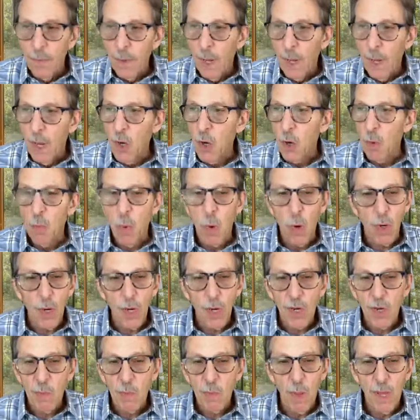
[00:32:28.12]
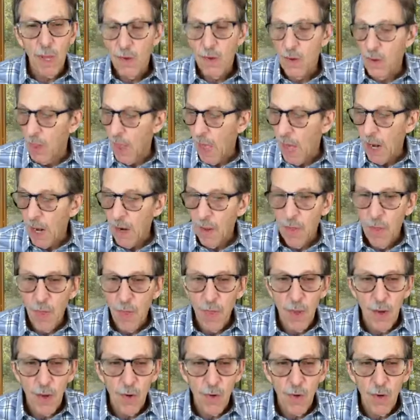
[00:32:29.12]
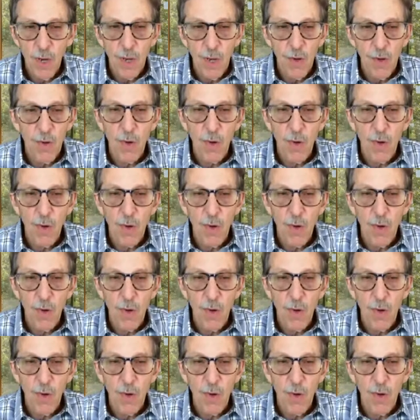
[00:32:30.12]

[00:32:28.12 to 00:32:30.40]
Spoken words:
And your book explains a lot of the things you did.